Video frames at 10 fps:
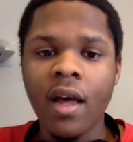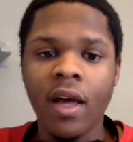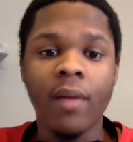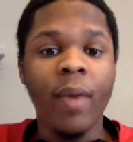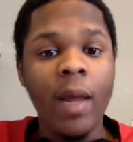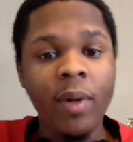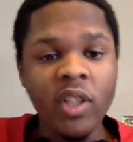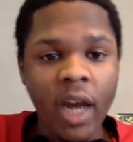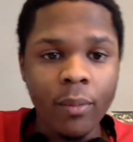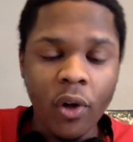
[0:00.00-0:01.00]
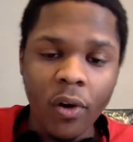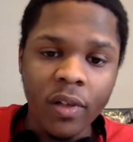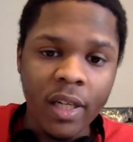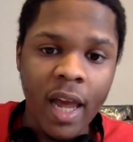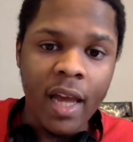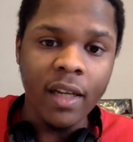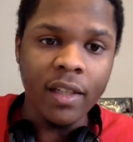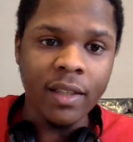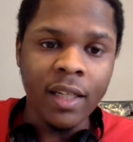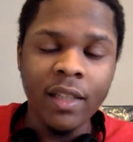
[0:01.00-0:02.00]
and maybe James Harden can
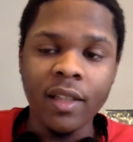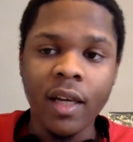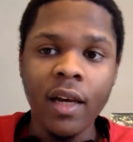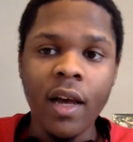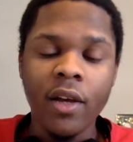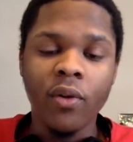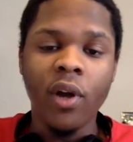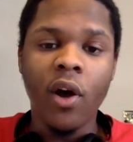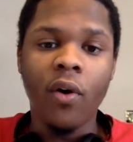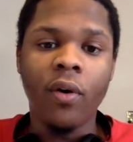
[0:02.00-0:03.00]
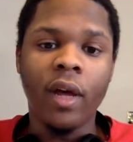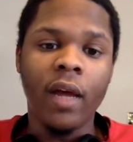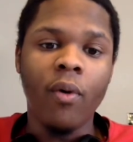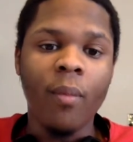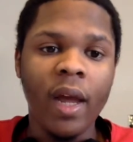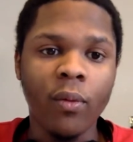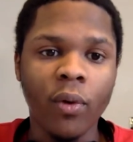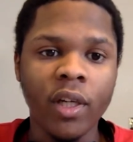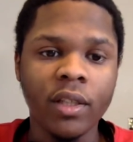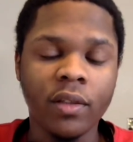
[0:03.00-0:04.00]
this season, you know, it will make
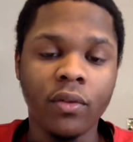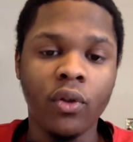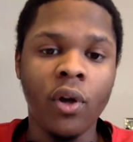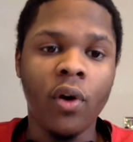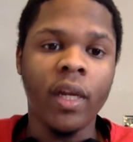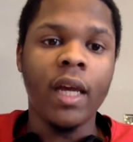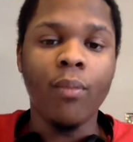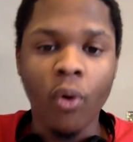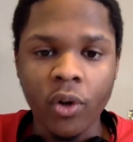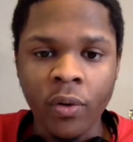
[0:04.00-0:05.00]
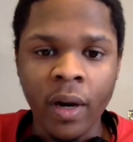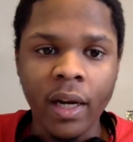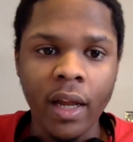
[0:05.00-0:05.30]
Russ, you know, get more credit.